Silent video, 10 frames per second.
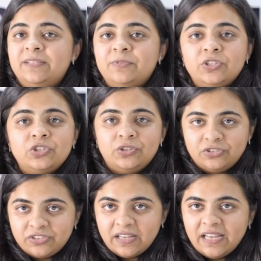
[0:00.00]

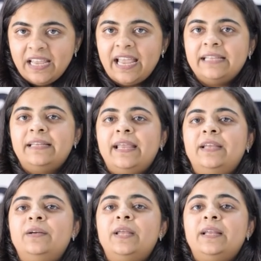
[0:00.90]
emissions and
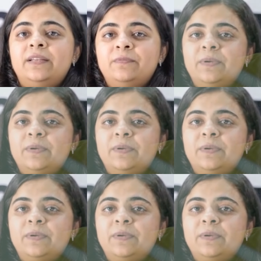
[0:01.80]
take corrective